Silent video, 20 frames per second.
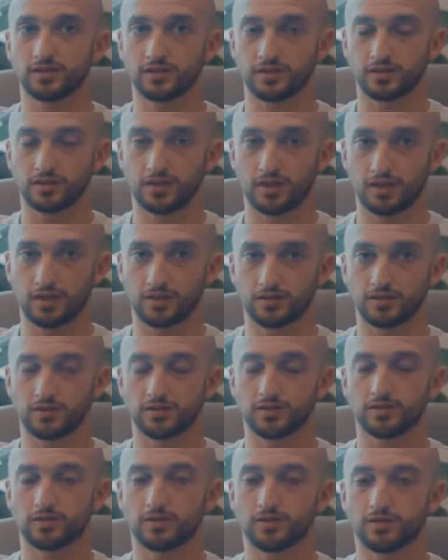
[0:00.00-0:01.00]
Six Years.
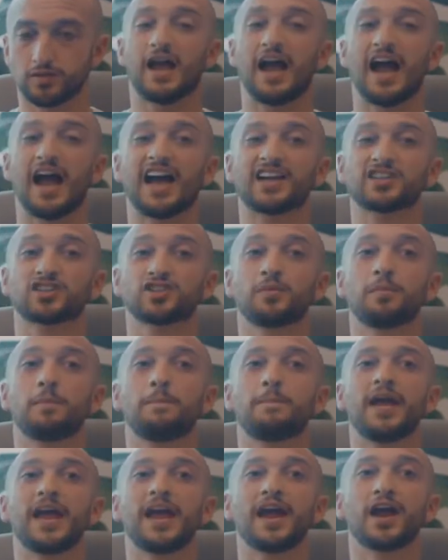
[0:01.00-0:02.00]
Ashley
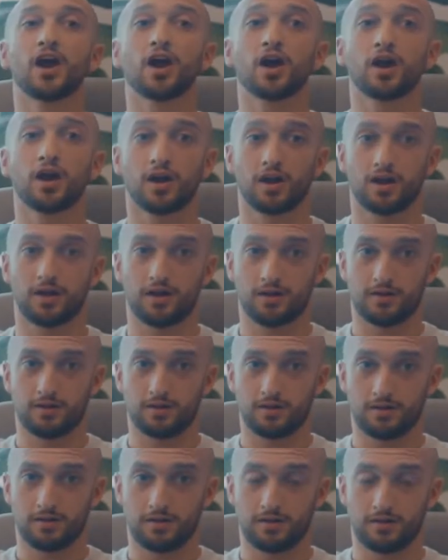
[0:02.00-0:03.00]
Bear,
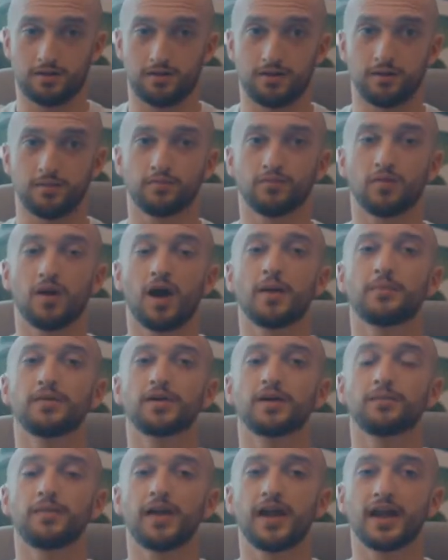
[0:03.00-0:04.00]
mm.
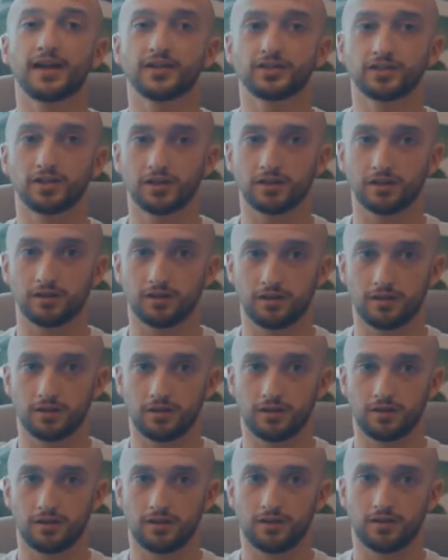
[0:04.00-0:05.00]
property manager.
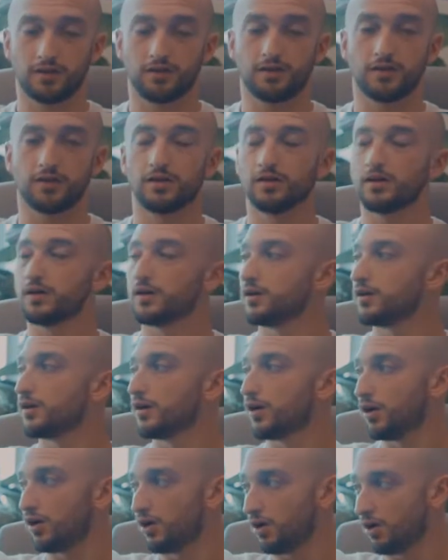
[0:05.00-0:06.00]
Hard worker.
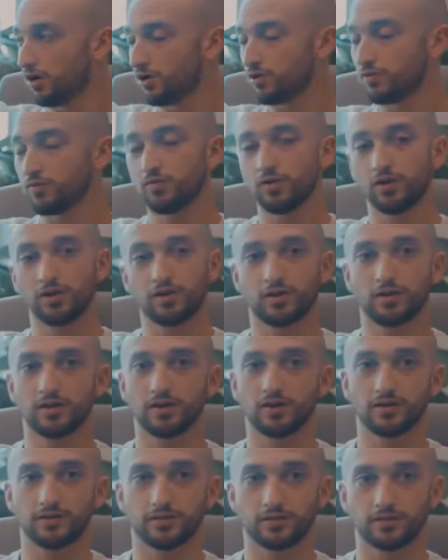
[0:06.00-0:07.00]
Hard worker.
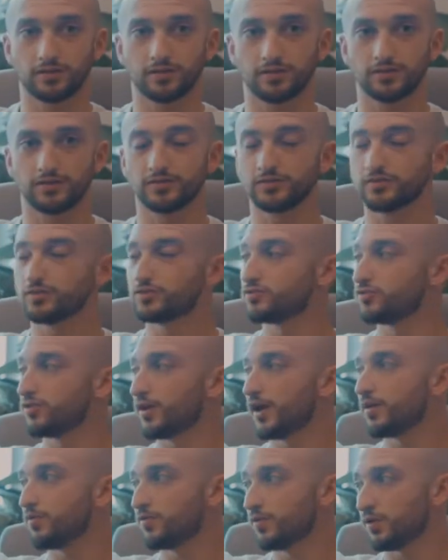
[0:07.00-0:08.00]
Jeez.
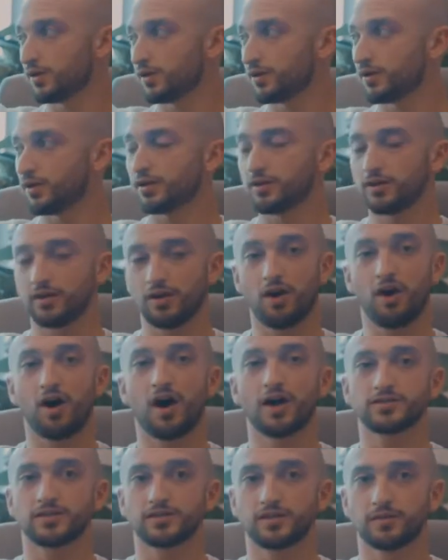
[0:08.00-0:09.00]
Great worker.
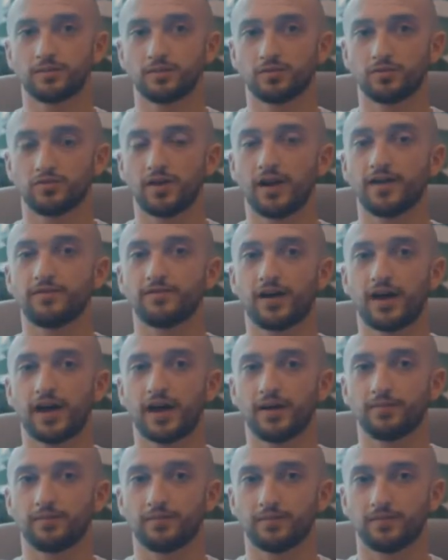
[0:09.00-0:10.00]
Awesome. Great
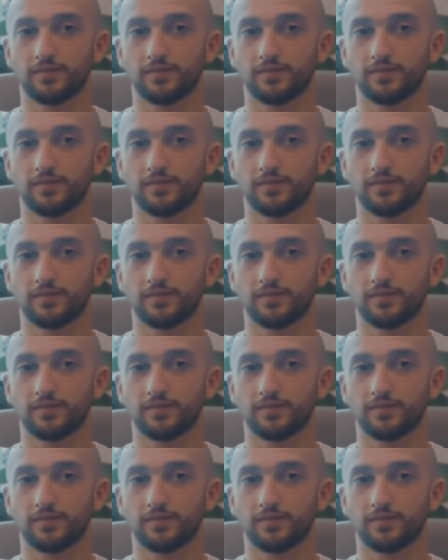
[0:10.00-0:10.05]
vibe.